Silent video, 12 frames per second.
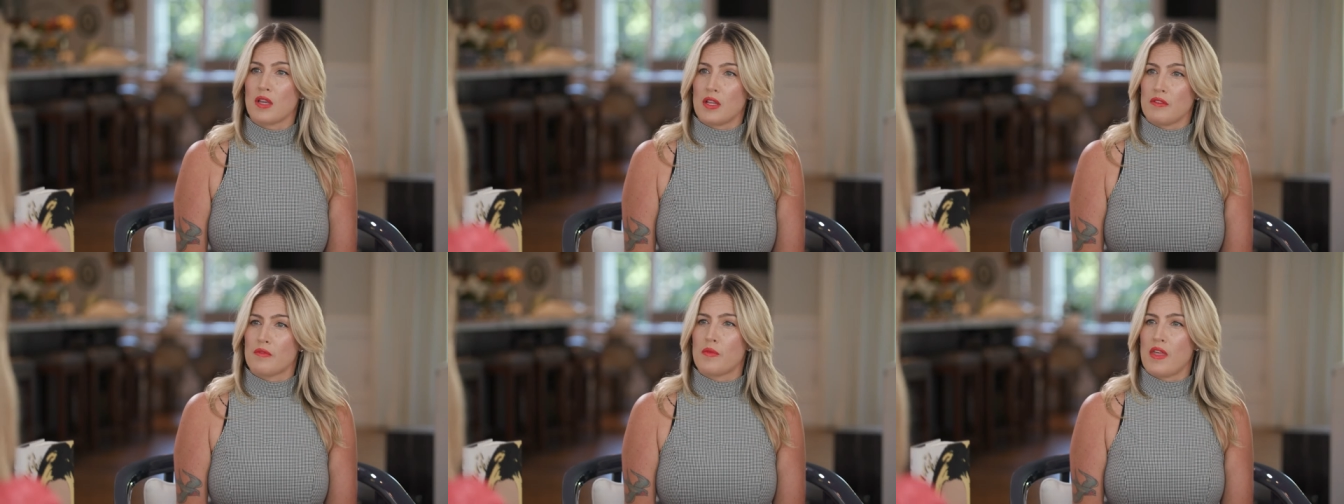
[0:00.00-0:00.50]
kind
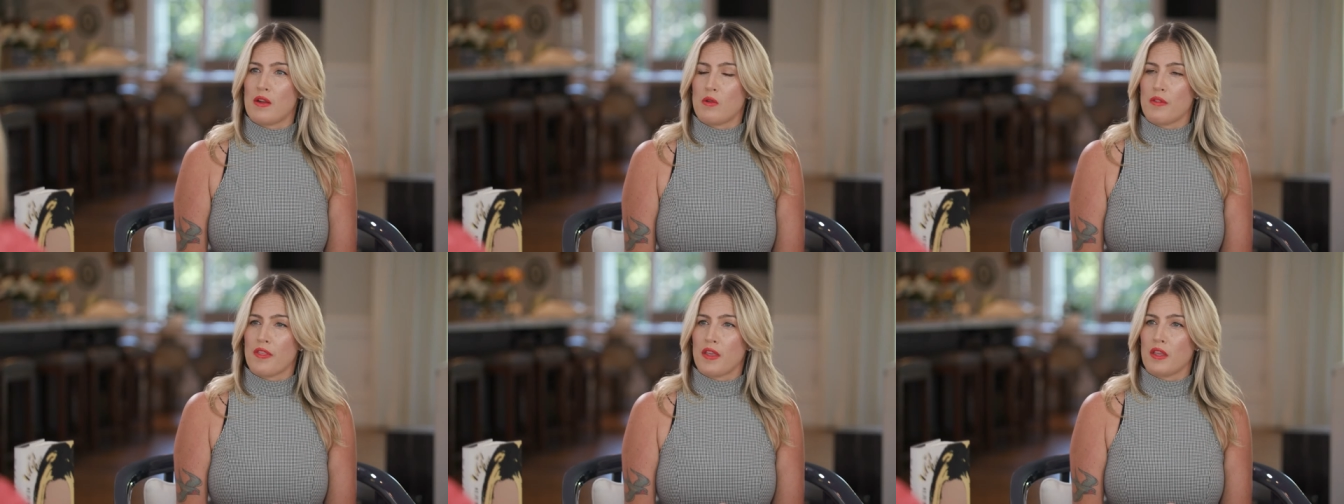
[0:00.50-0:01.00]
yeah, of that
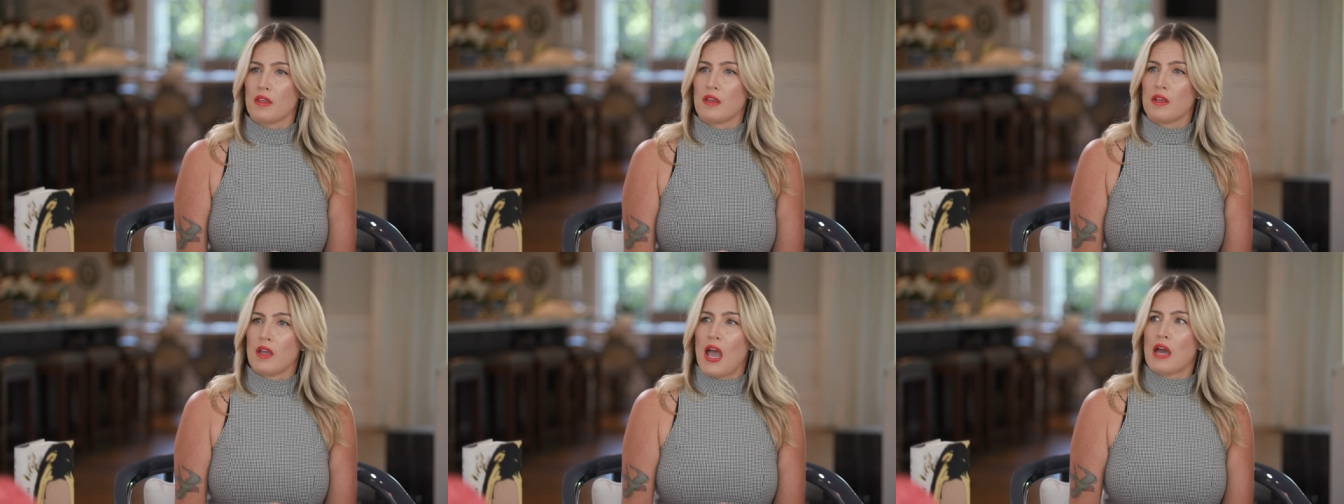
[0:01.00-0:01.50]
whole thing.
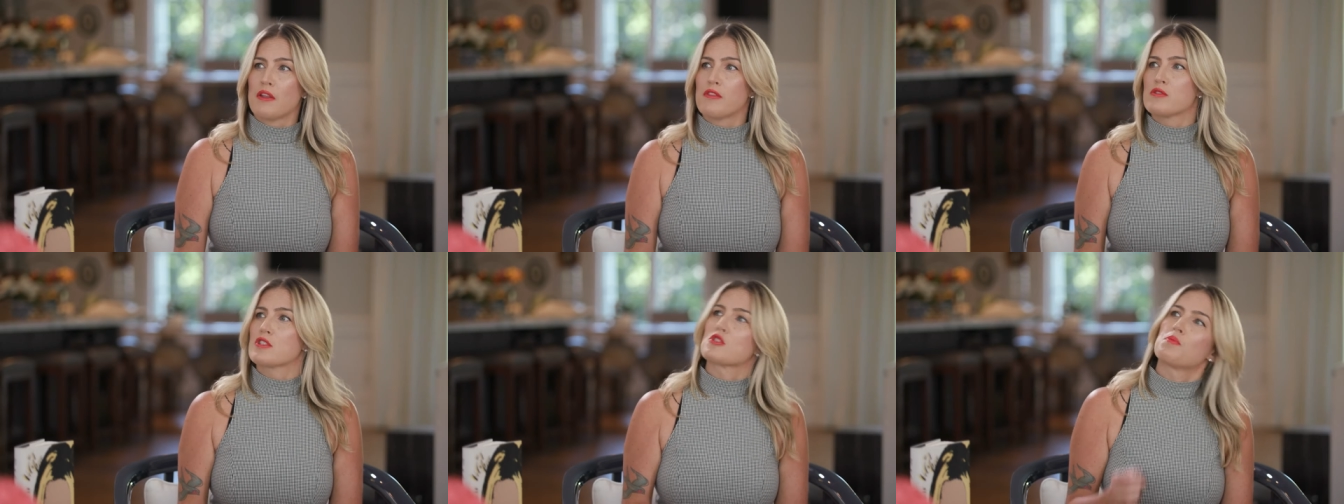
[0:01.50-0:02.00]
Yeah. How did
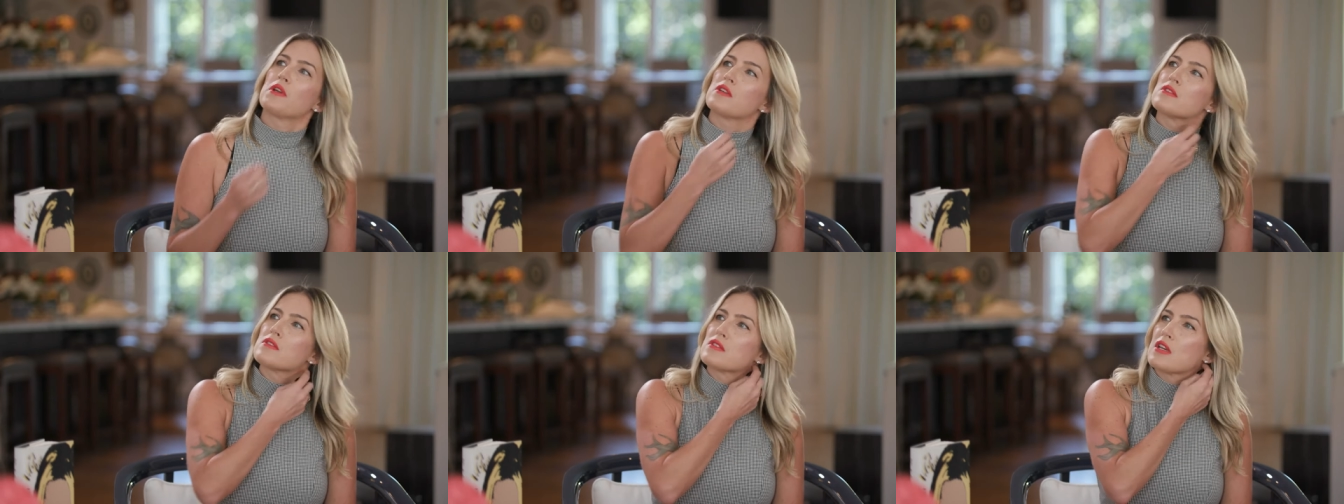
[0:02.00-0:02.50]
those
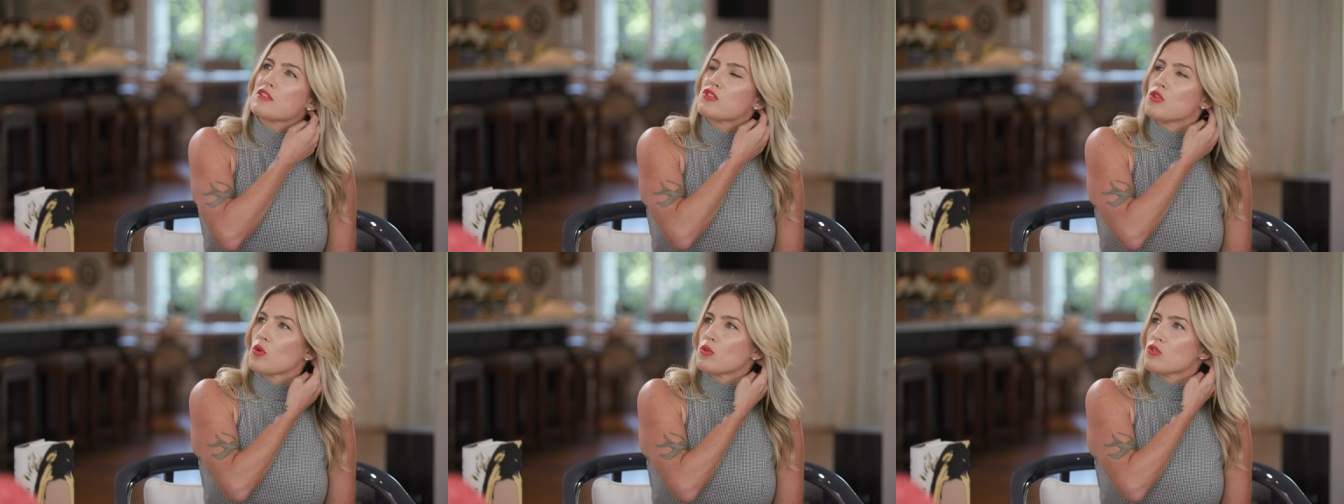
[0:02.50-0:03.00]
experiences test
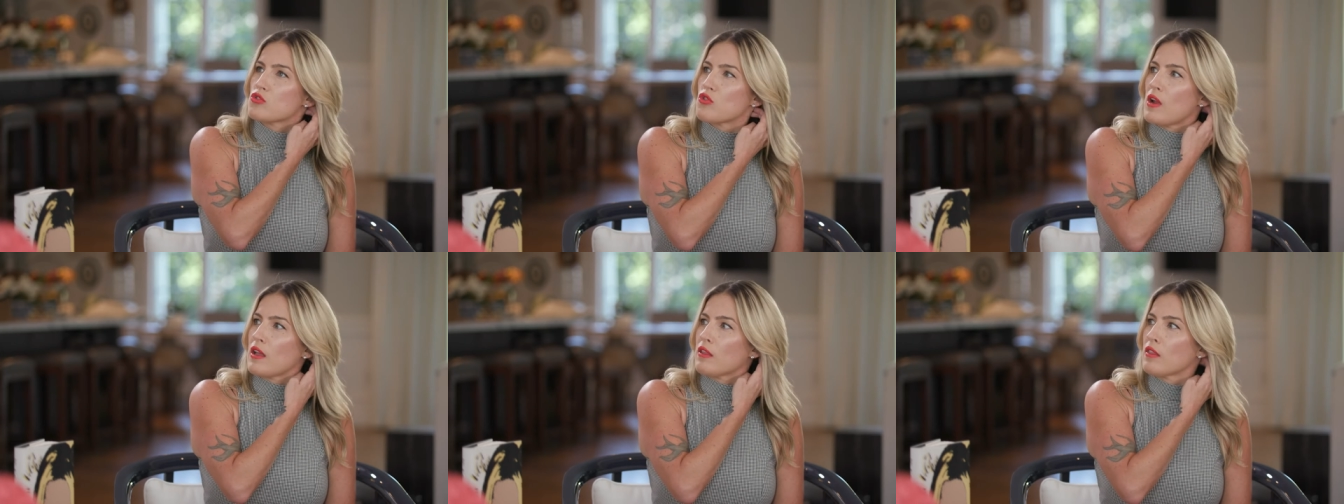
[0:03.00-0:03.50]
your
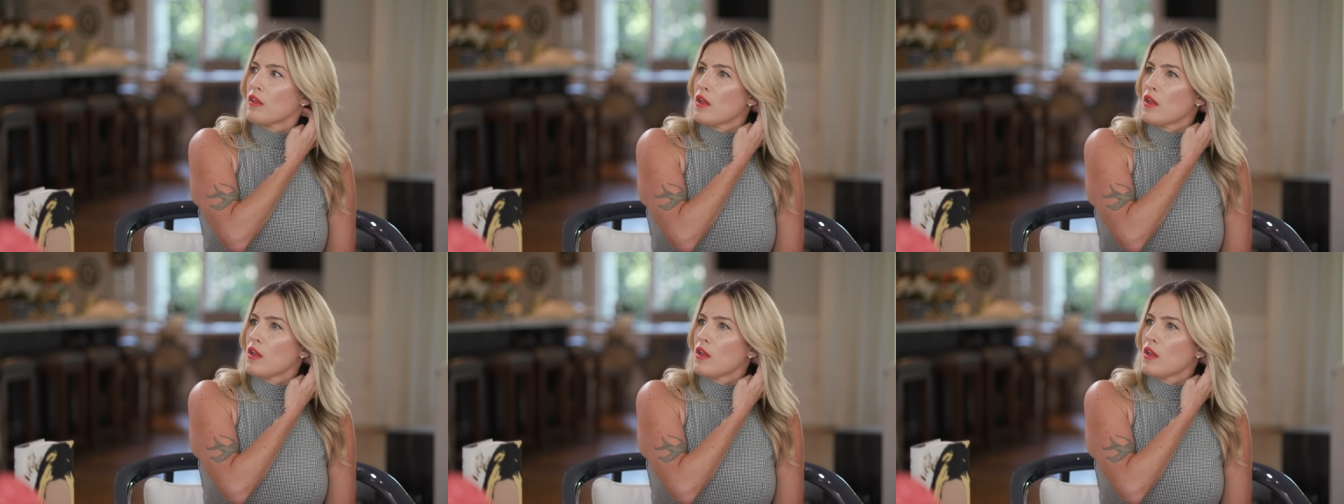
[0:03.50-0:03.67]
strength?